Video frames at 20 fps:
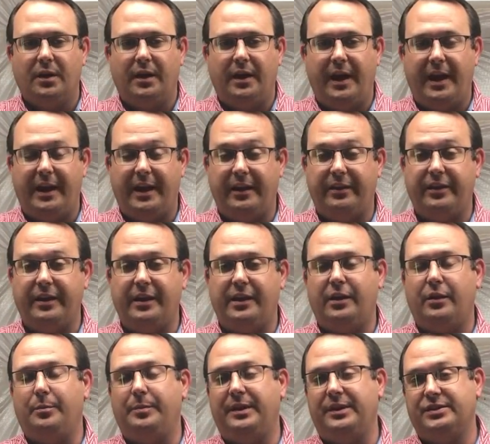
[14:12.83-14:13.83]
I think
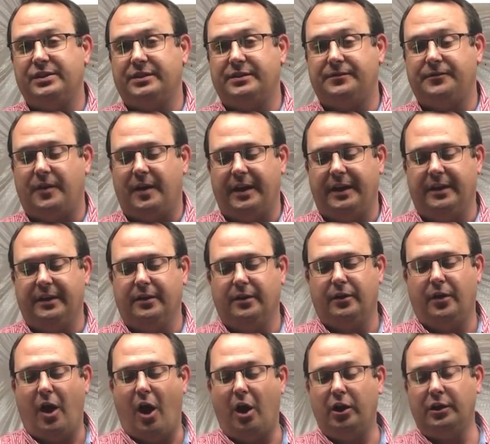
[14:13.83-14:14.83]
it'll be just fine.
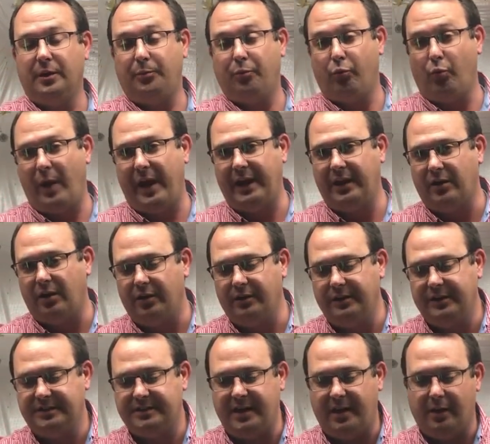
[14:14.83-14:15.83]
All up weight on
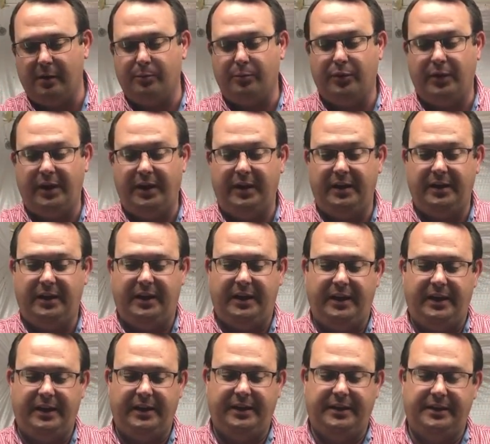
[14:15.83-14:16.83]
this airplane
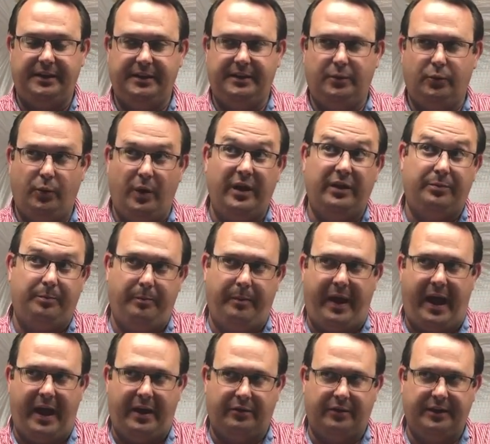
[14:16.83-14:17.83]
is, with
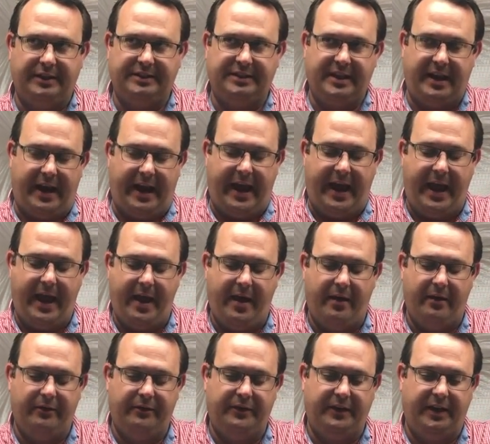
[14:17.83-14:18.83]
batteries that I
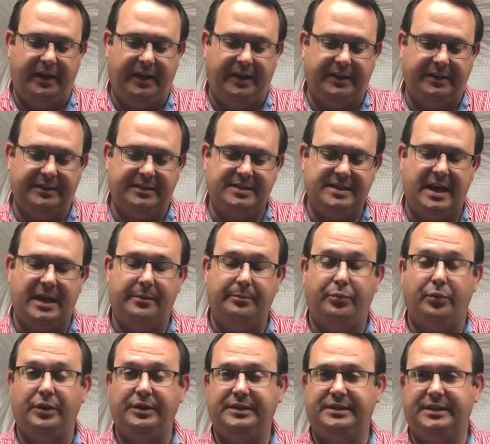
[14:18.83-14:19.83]
have, is
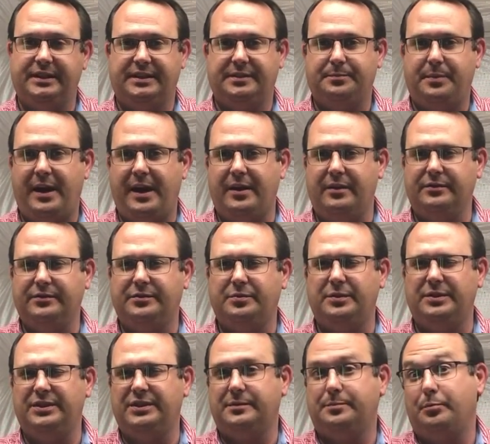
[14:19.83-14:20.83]
10.6 pounds,
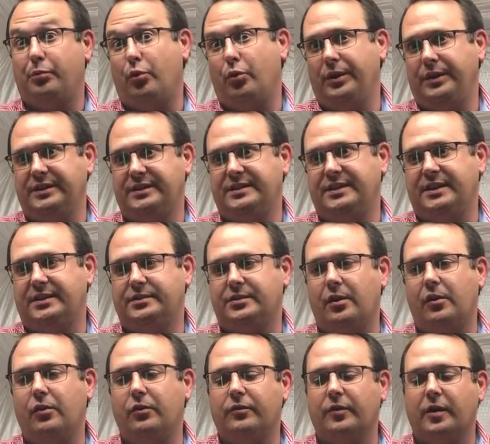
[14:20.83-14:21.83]
which is 0.6
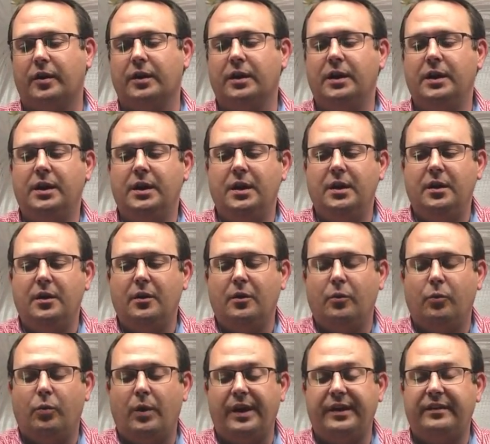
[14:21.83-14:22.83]
over
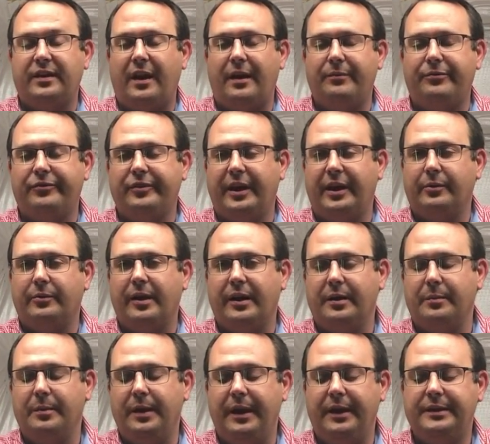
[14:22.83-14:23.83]
what Top Flight
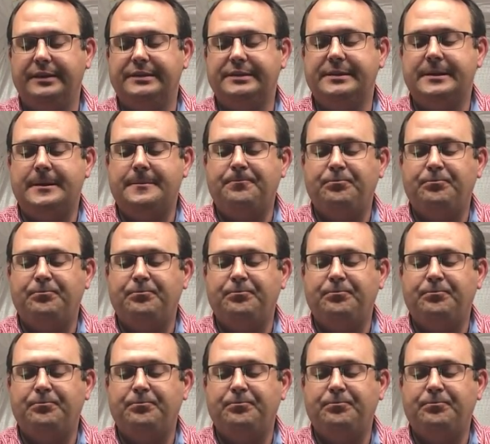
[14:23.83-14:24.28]
recommends.